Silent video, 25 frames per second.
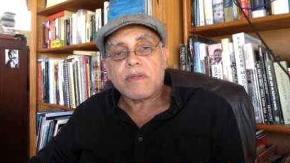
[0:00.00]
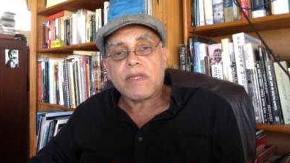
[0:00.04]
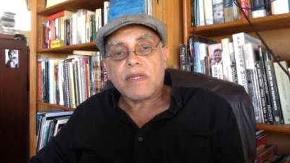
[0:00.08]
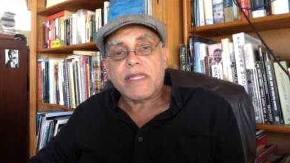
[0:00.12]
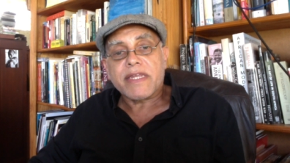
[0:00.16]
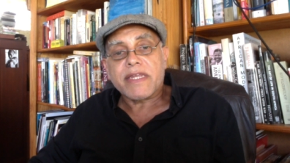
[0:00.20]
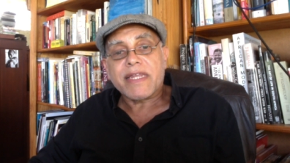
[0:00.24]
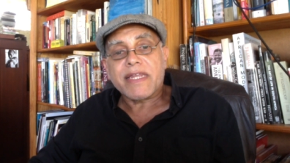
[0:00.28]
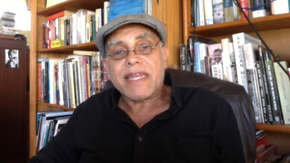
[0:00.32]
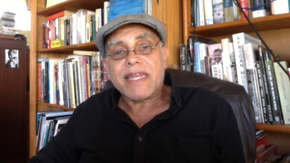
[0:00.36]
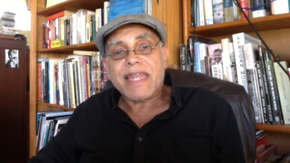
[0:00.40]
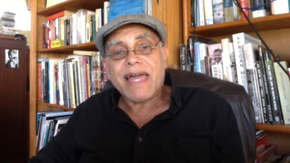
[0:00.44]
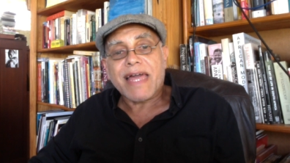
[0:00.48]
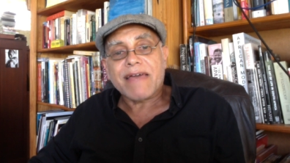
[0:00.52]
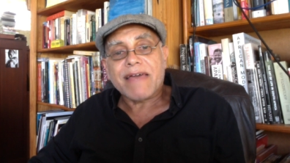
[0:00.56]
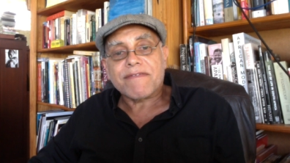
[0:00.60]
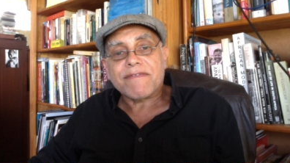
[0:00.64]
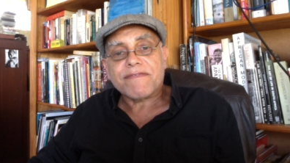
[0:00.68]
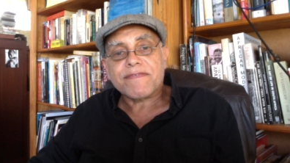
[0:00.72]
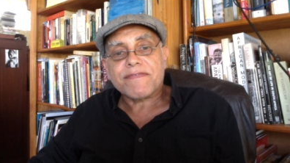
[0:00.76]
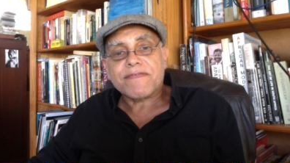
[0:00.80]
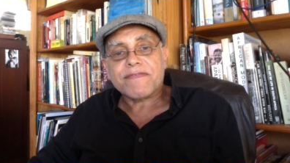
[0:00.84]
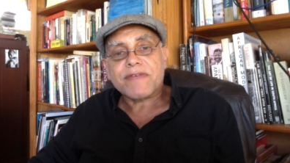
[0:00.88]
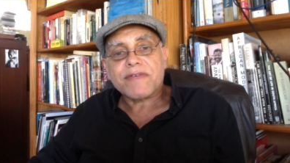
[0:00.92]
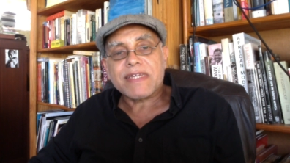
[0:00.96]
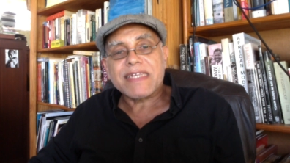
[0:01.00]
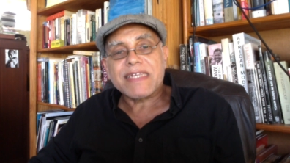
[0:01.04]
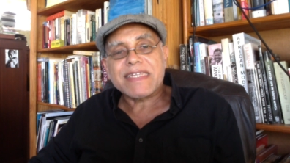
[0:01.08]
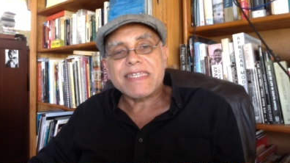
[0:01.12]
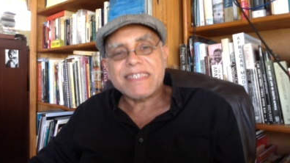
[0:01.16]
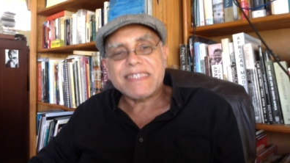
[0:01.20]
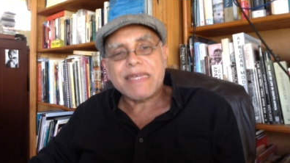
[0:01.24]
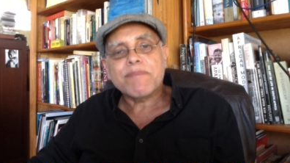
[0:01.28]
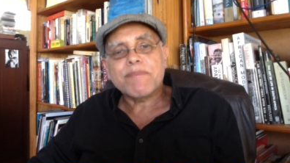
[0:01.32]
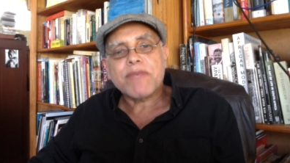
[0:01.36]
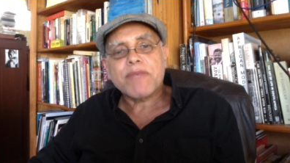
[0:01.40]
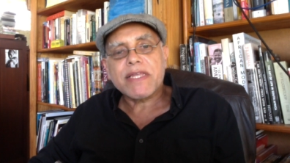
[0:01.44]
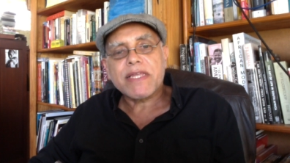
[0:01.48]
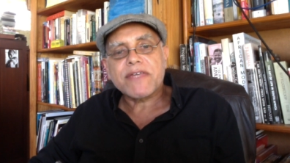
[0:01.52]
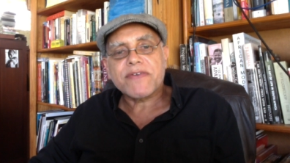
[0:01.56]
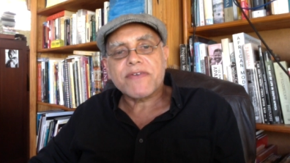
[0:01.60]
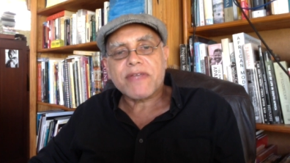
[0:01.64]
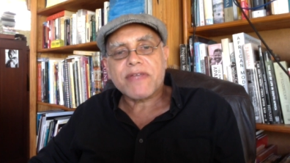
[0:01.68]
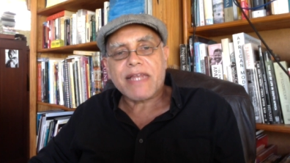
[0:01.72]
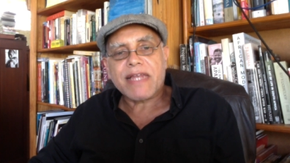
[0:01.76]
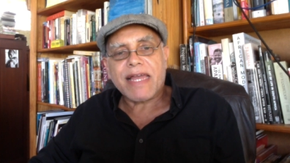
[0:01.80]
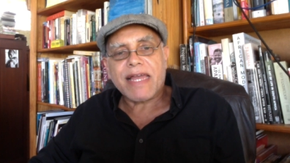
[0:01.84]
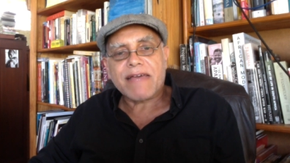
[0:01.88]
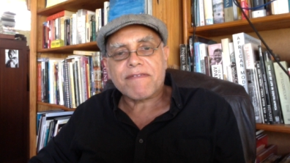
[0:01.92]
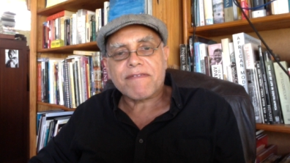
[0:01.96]
a life, an
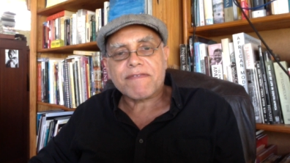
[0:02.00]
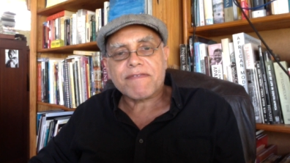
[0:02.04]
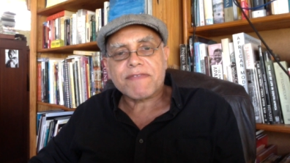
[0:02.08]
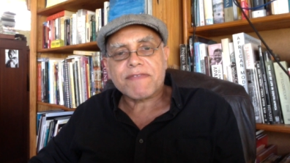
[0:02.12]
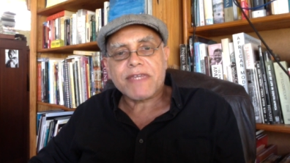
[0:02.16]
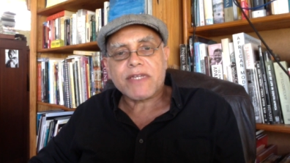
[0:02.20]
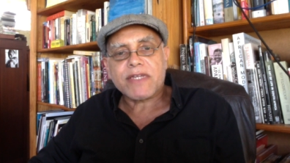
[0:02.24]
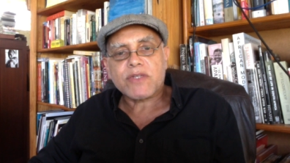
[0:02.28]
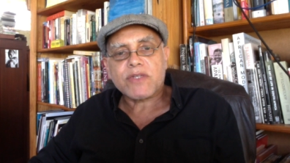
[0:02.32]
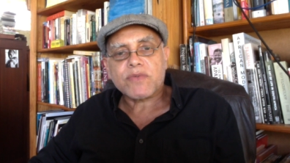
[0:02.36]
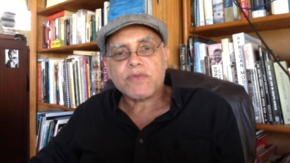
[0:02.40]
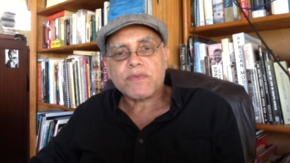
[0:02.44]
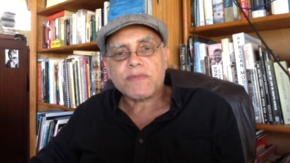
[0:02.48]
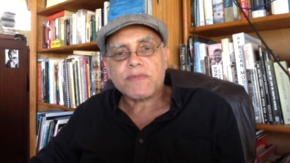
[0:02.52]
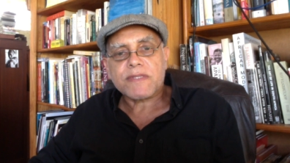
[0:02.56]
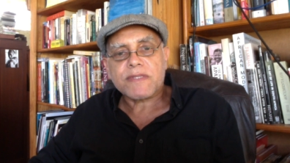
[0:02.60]
exemplary life that